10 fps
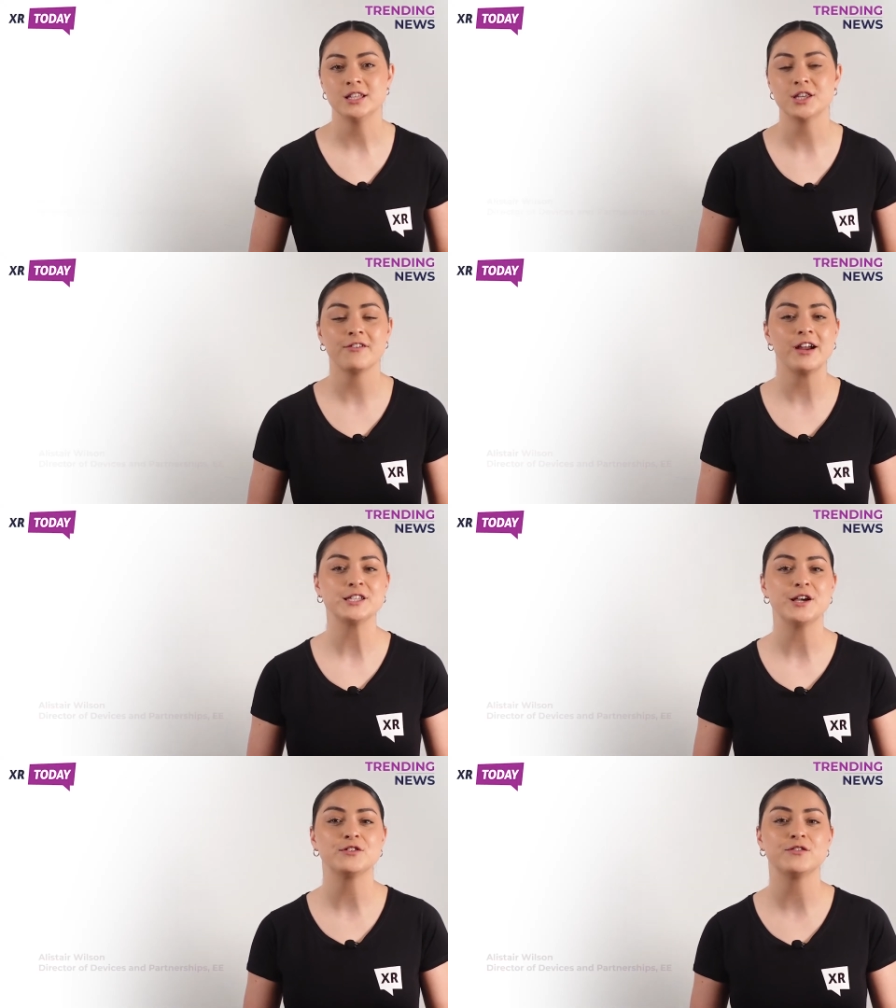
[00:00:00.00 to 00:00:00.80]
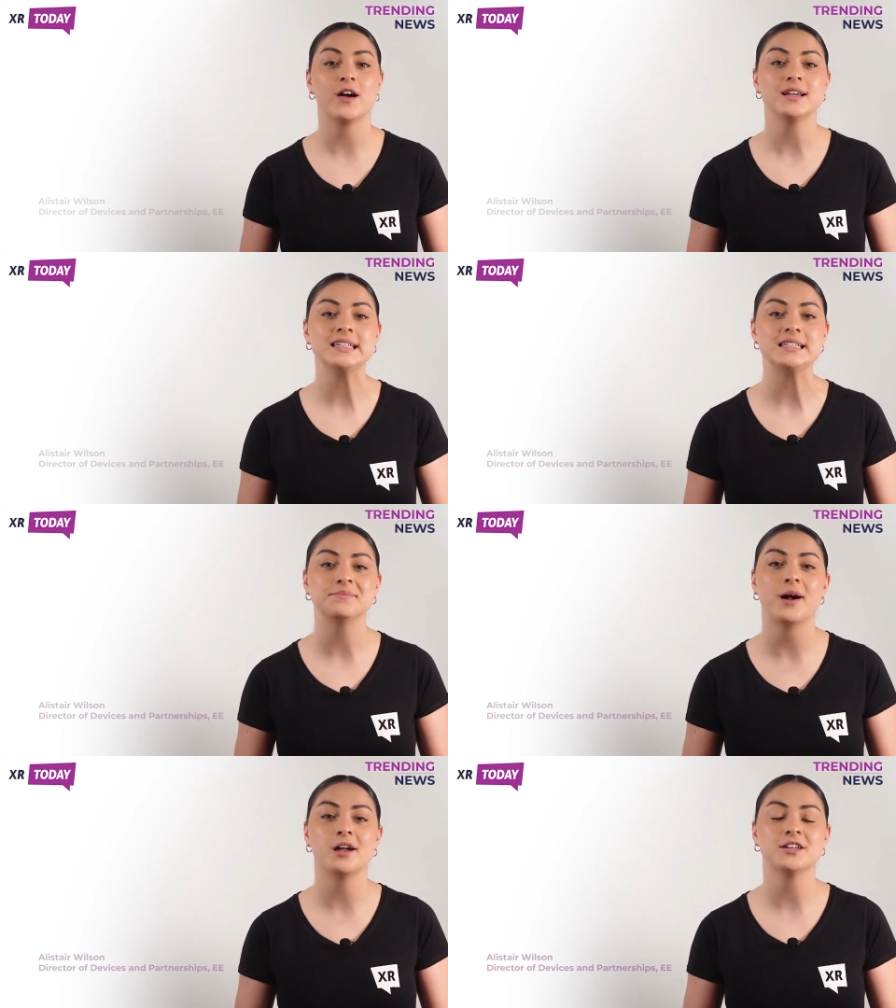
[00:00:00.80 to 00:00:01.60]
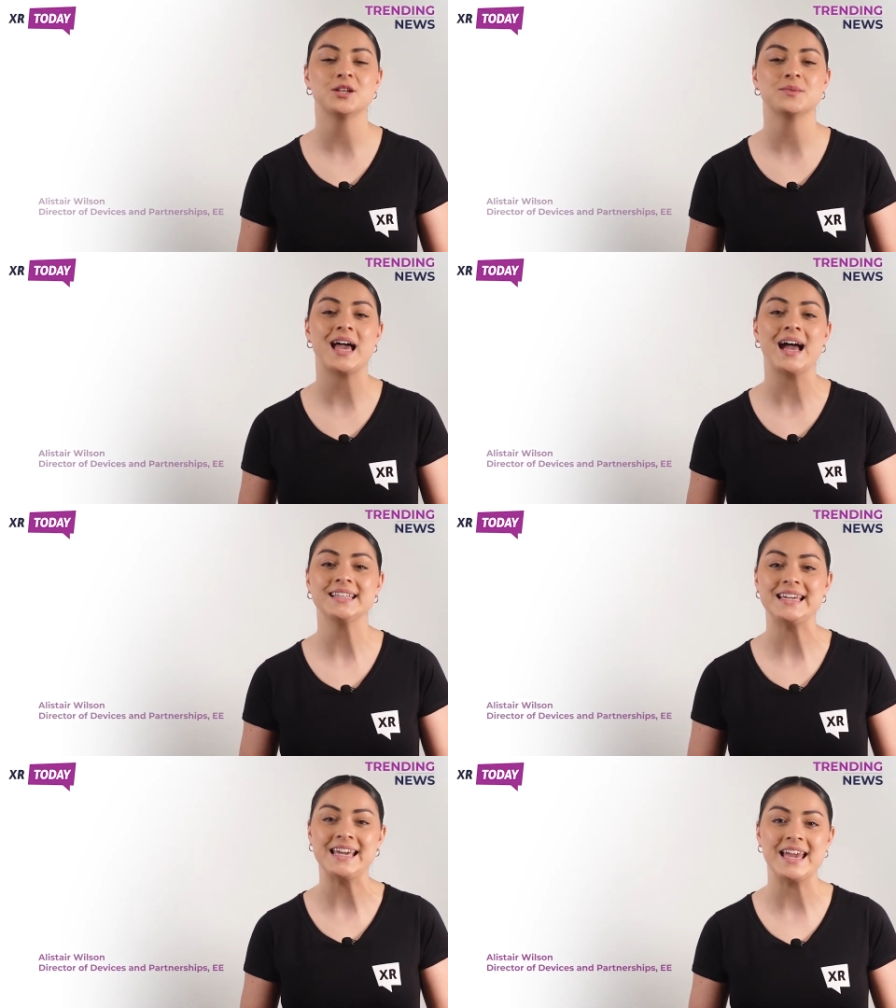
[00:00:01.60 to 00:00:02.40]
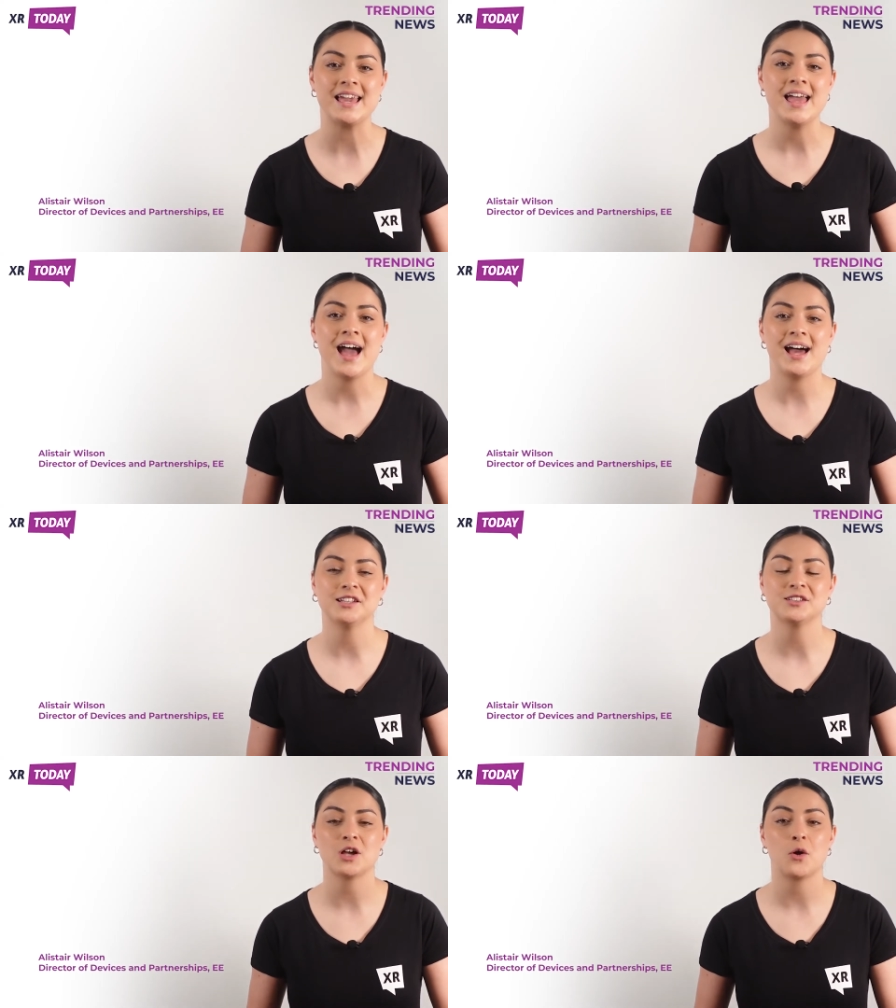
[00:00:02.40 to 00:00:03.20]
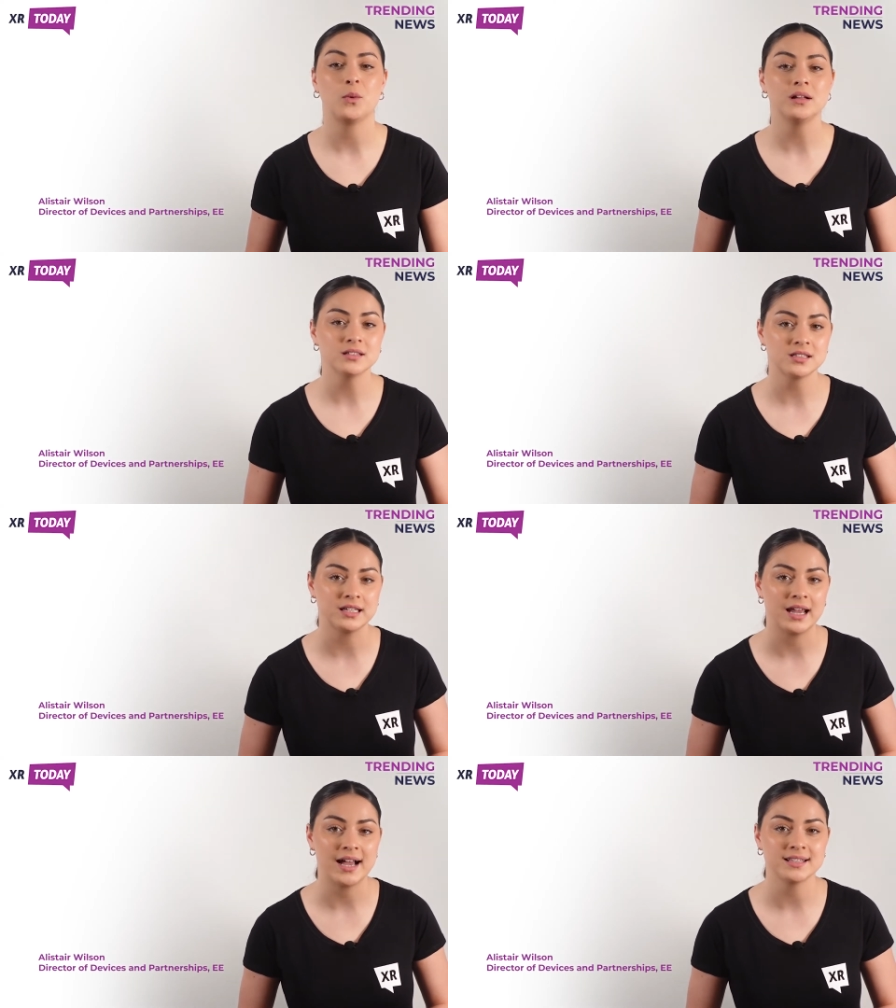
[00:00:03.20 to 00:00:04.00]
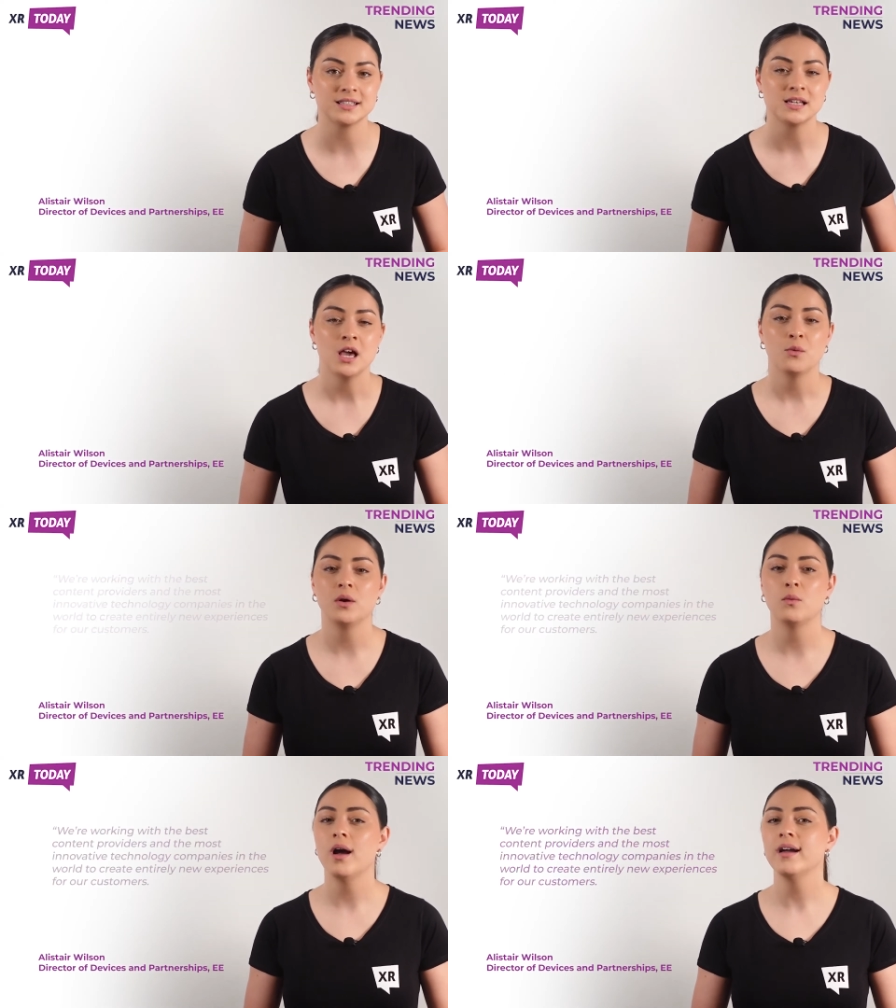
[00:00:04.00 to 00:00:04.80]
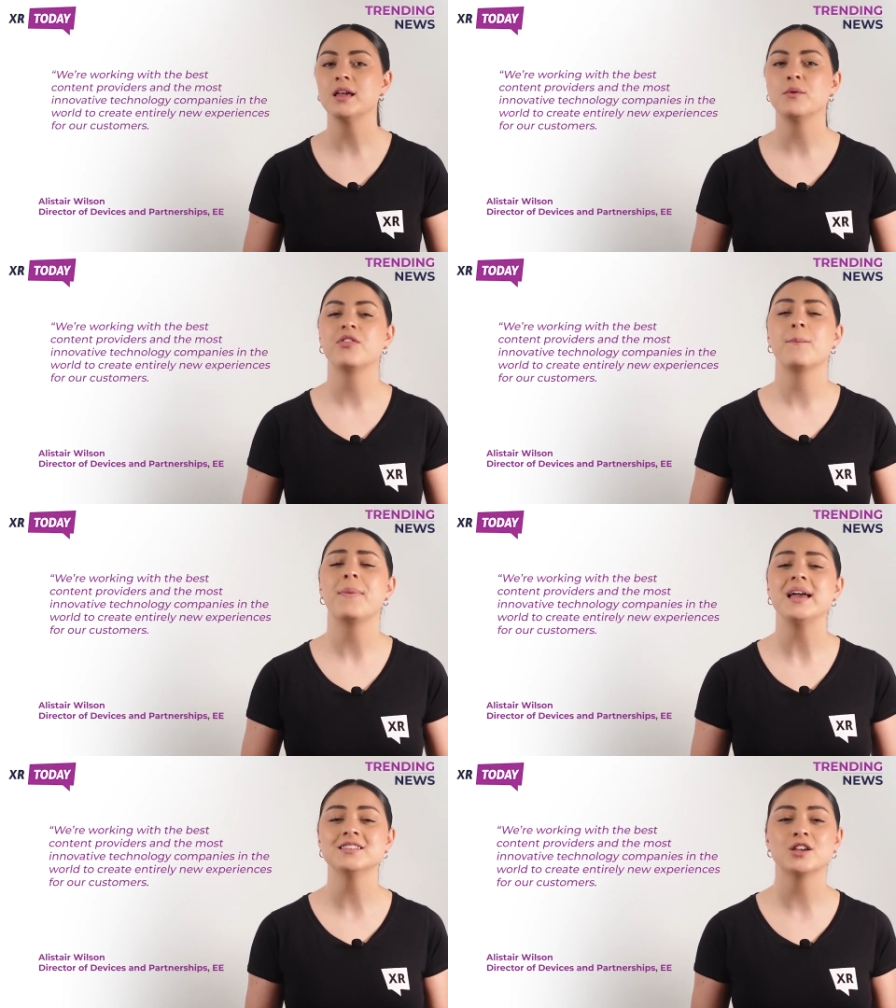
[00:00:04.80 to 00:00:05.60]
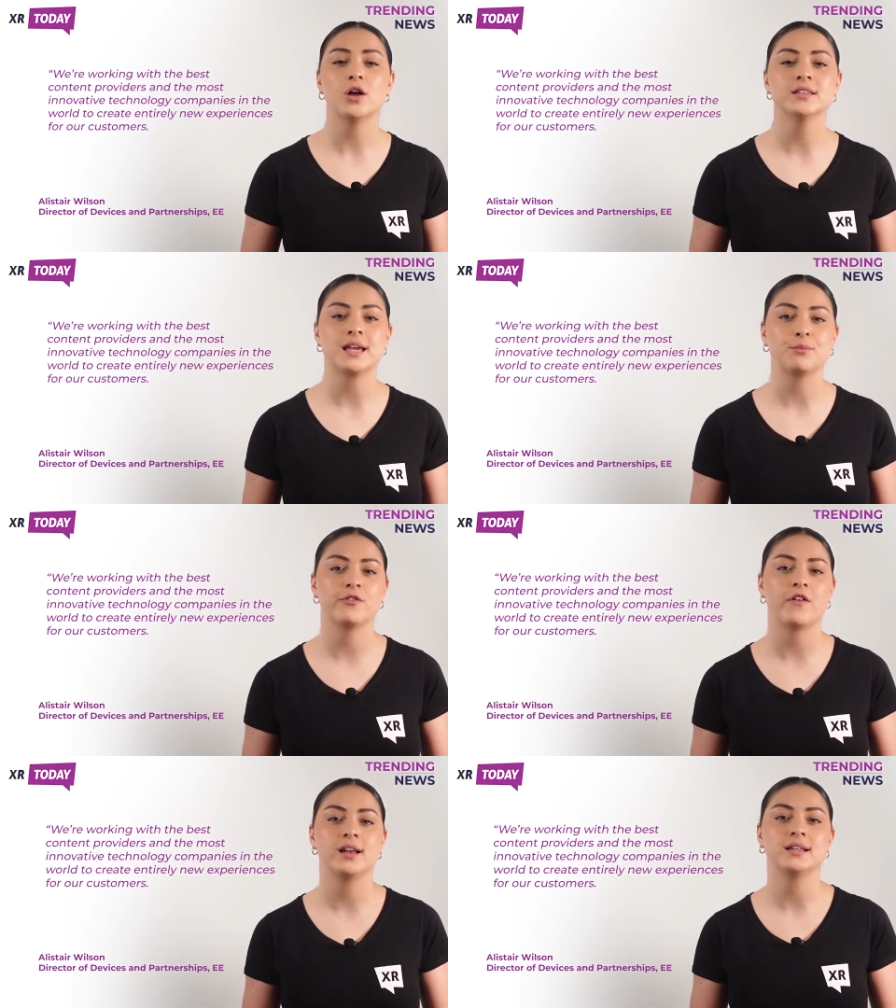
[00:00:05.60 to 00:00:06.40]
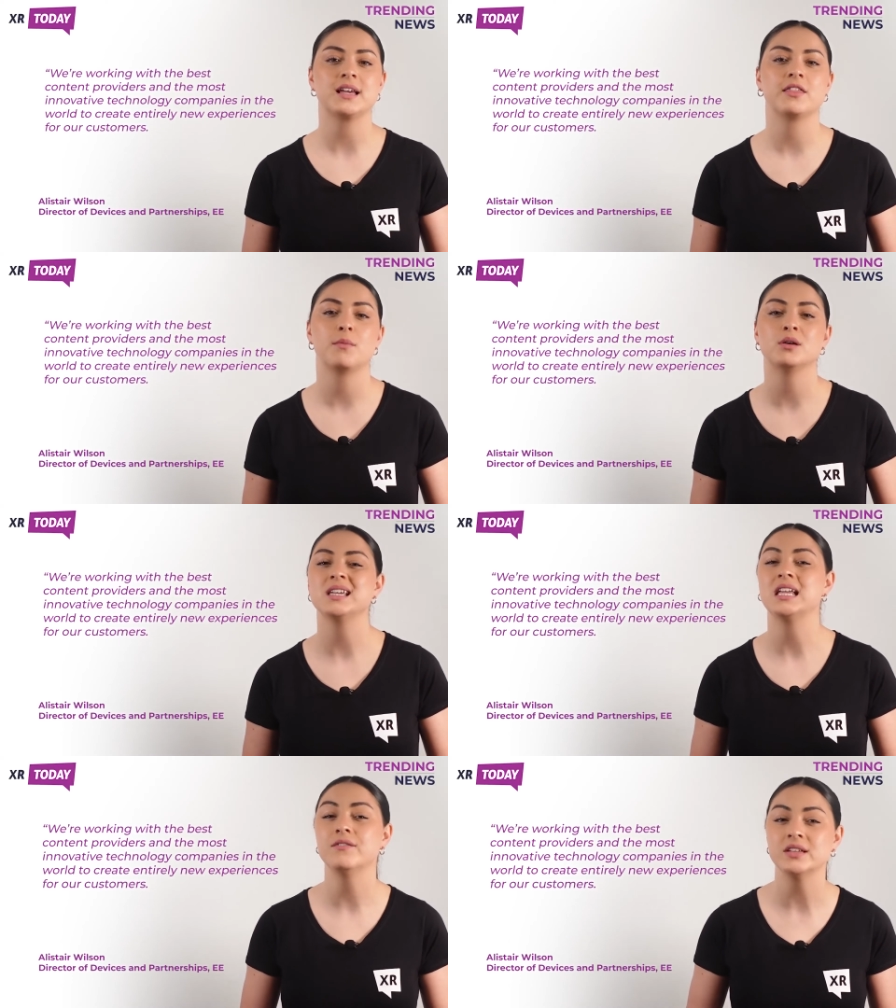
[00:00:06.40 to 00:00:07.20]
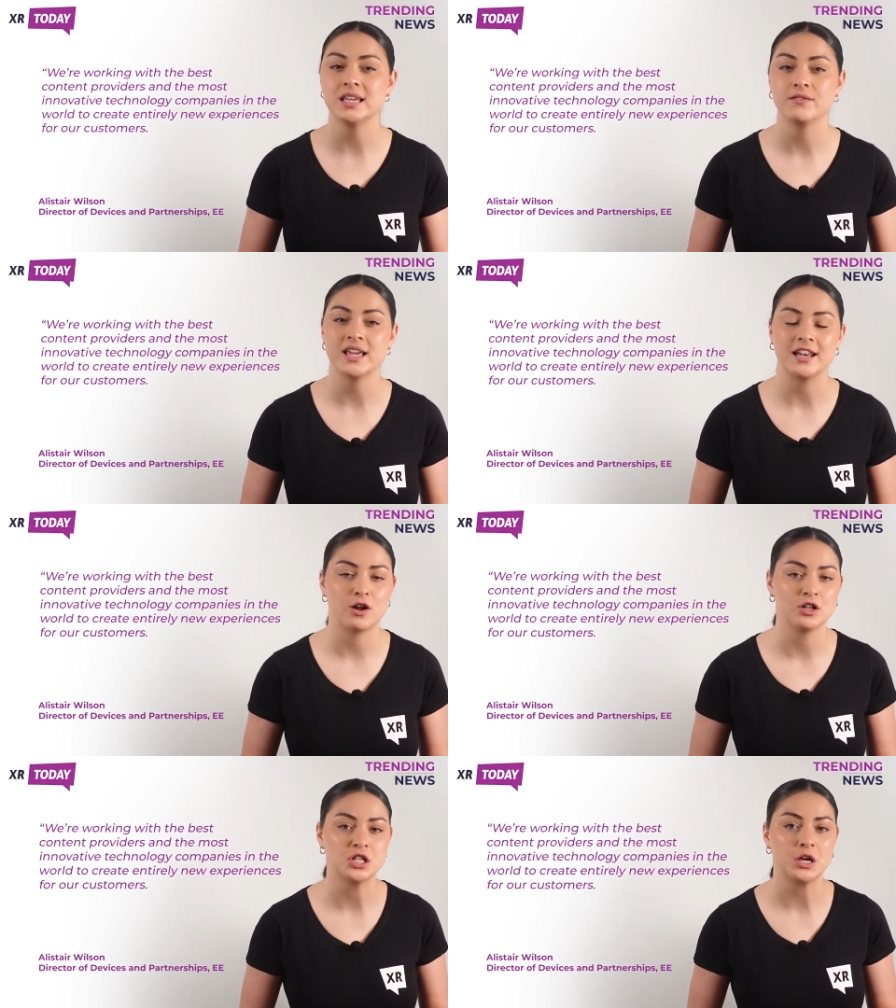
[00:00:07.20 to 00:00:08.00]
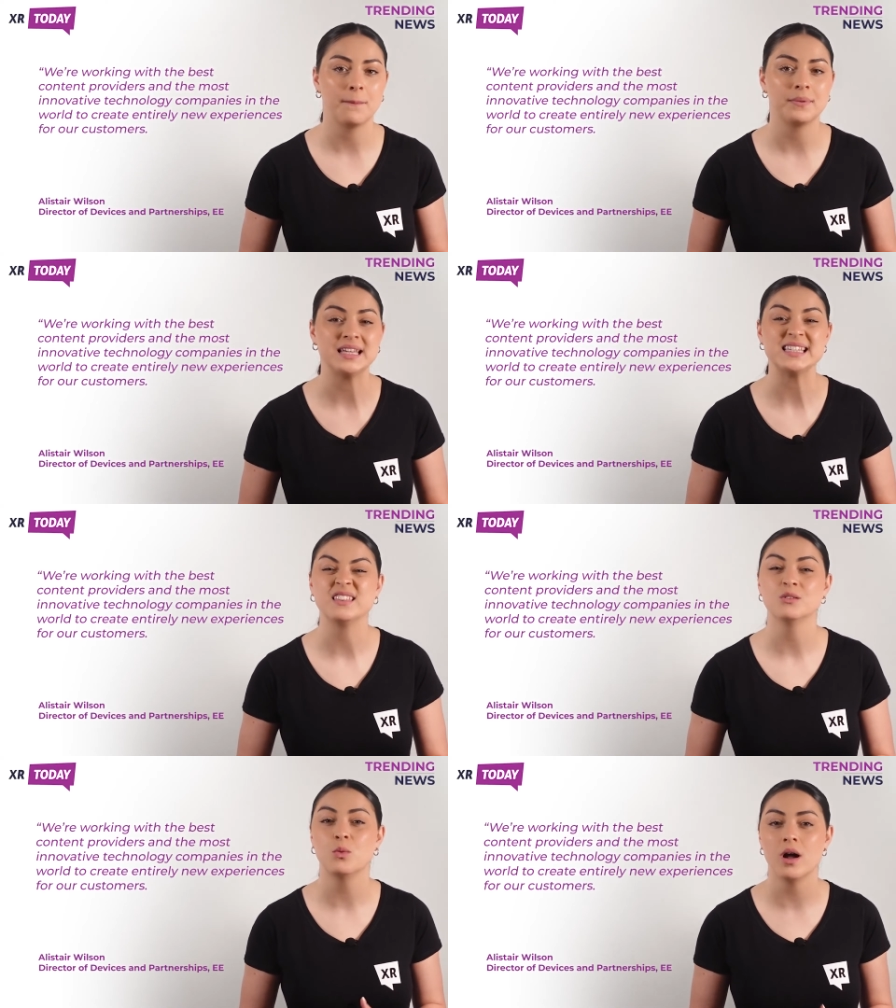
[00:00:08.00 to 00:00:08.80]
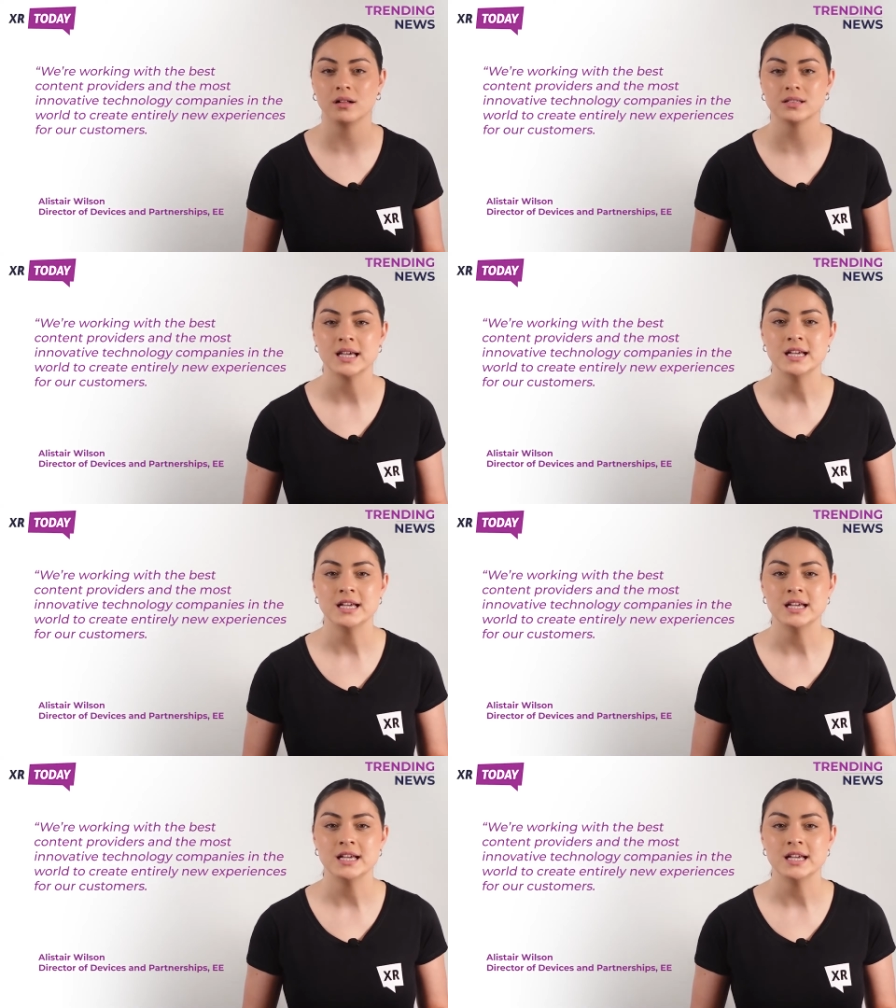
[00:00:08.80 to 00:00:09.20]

The Director of Devices and Partnerships at EE, Alistair Wilson, added, we're working with with the best content providers and the most innovative technology companies in the world